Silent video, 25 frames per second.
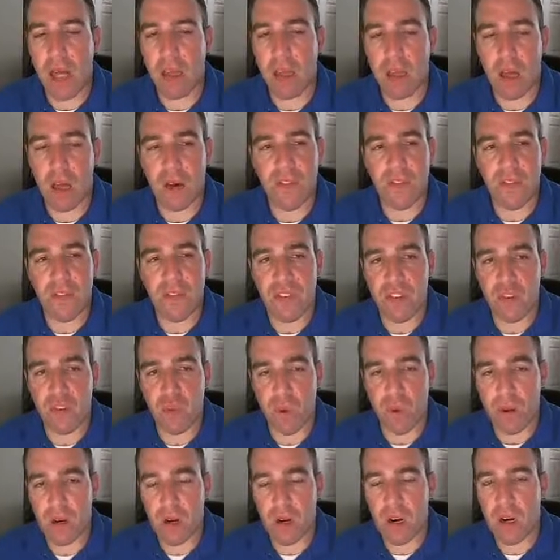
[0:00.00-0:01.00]
love it for
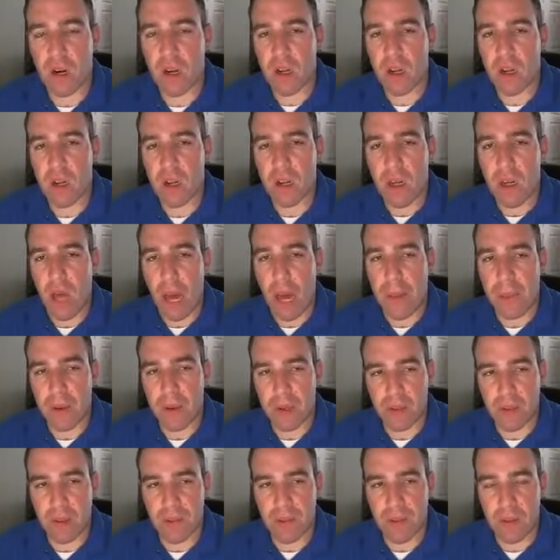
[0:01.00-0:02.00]
Twitter and
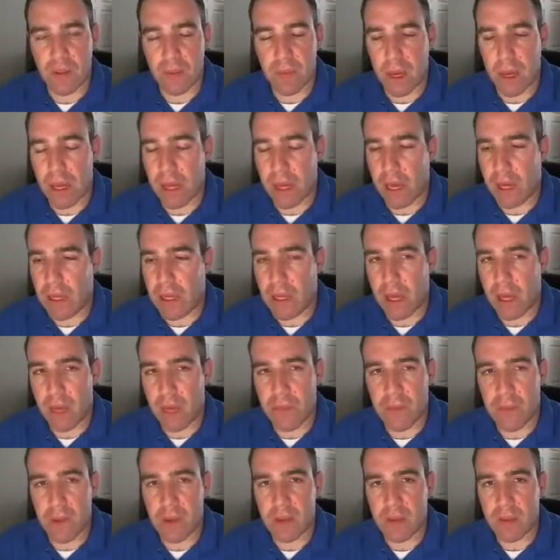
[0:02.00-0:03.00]
putting stuff into my
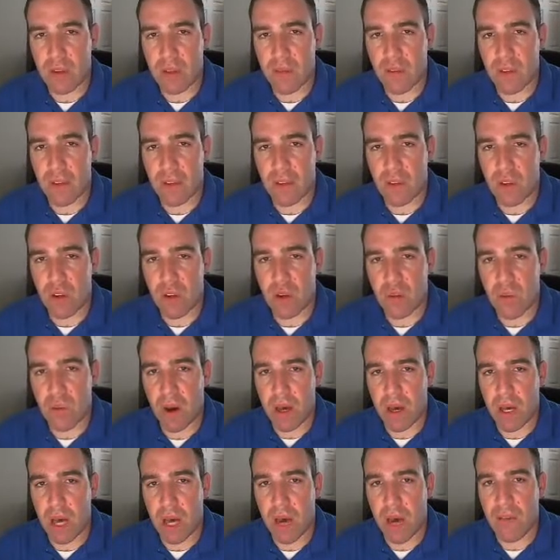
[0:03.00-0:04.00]

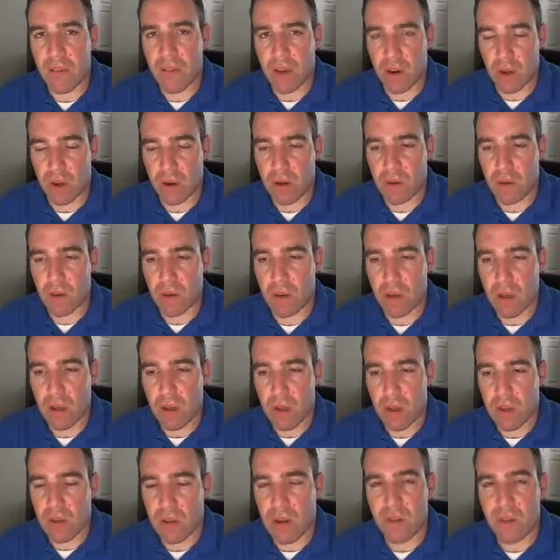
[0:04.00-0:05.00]
Evernote.
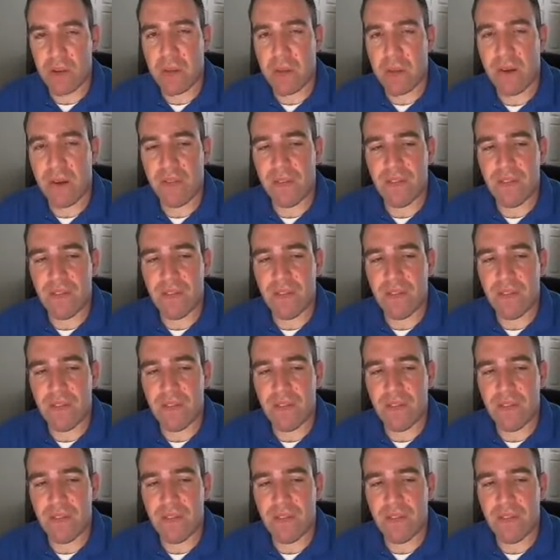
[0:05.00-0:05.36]
So every time I